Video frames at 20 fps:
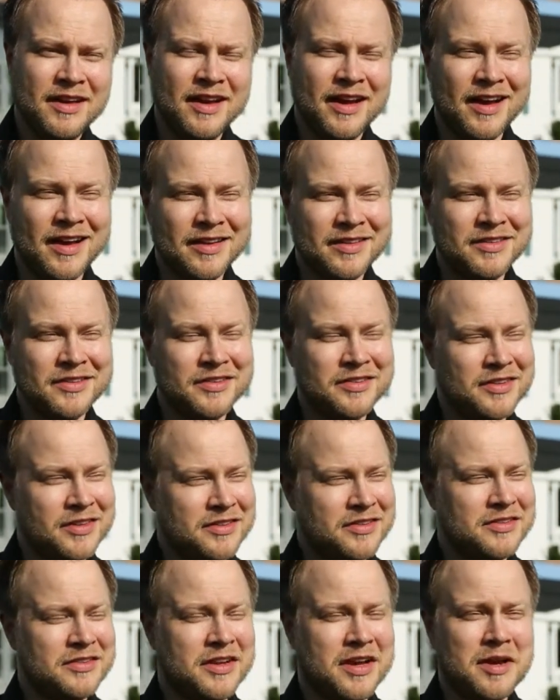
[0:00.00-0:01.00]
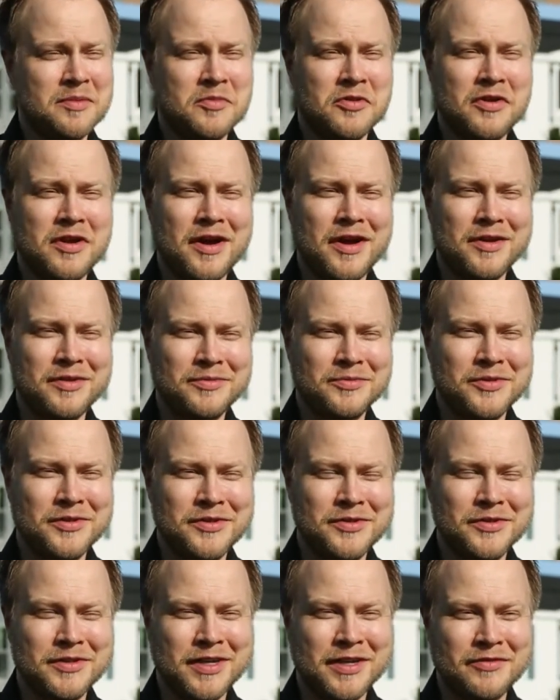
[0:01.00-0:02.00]
Uh, it's the sixth time around. We
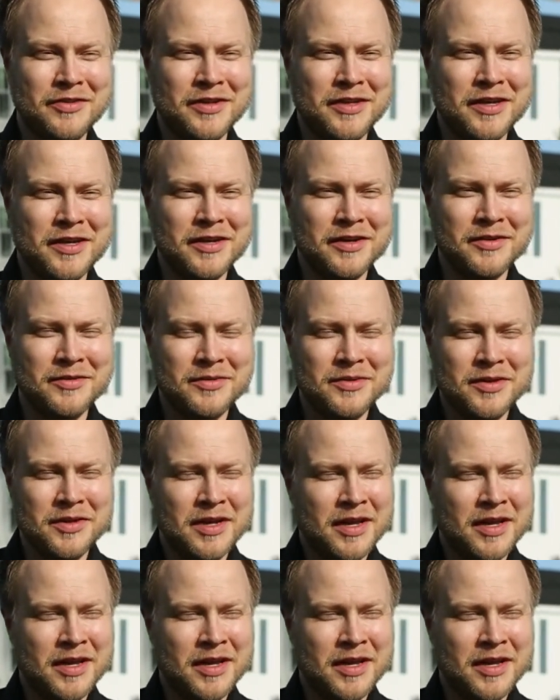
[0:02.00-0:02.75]
do it every year.